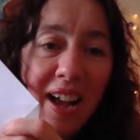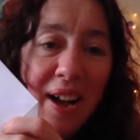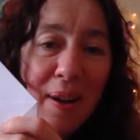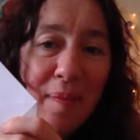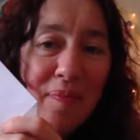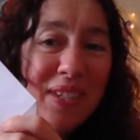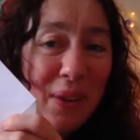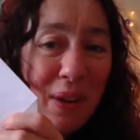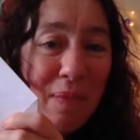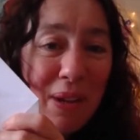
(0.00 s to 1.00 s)
Um, so
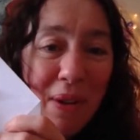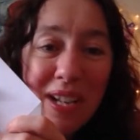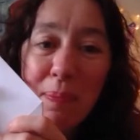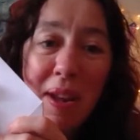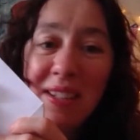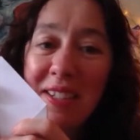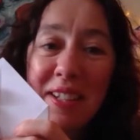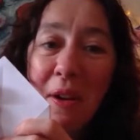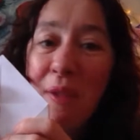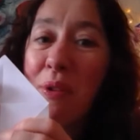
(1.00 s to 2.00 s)
it can be quite expensive.
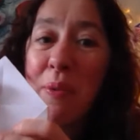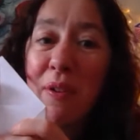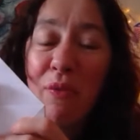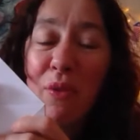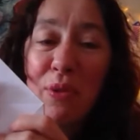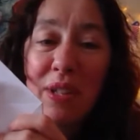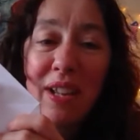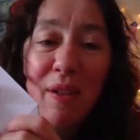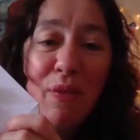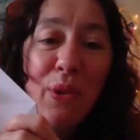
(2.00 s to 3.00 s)
So not everyone, of course,
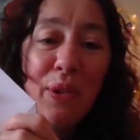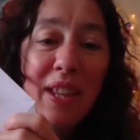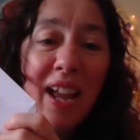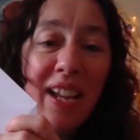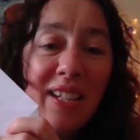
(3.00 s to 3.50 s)
can afford that.